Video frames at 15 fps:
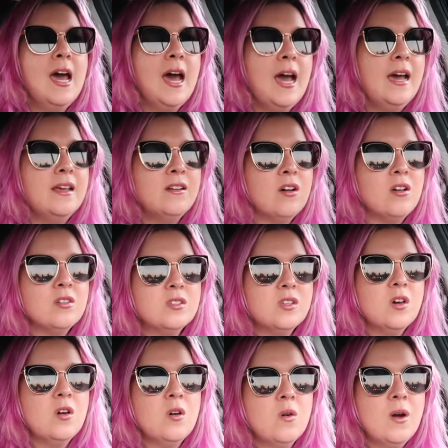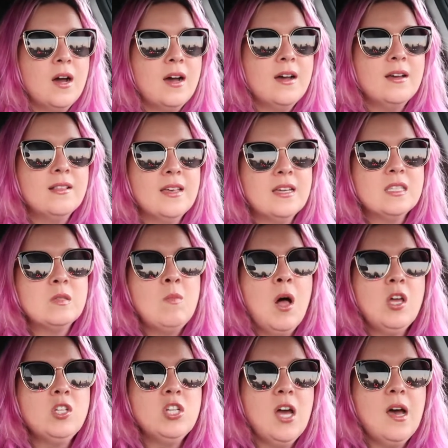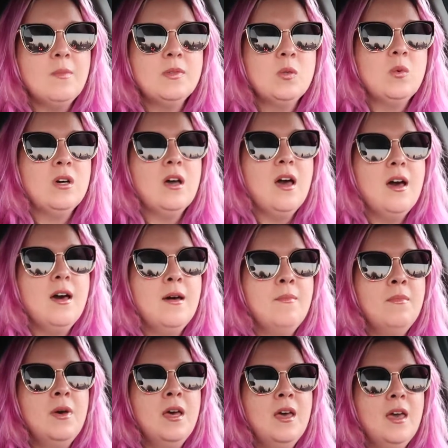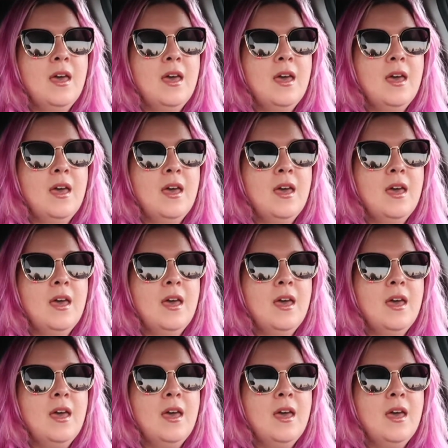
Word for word: And also uh, like small shops will come